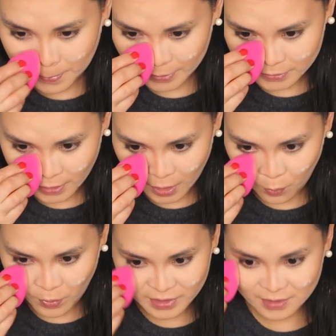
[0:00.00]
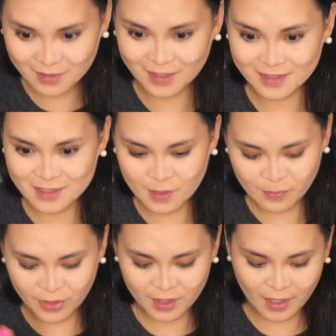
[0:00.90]
But I want it
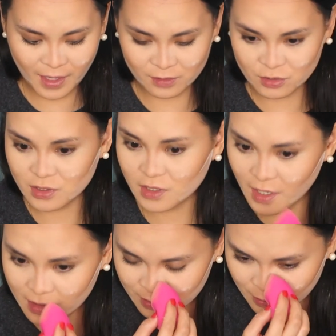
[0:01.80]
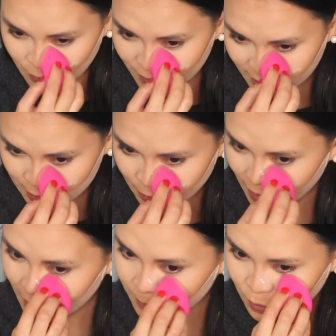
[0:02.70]
something extra, so that's
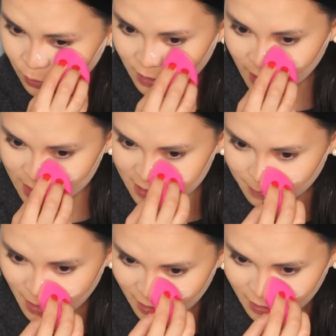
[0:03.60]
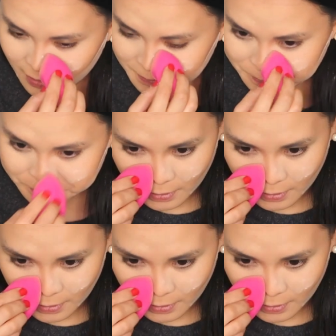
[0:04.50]
why I'm doing this baking.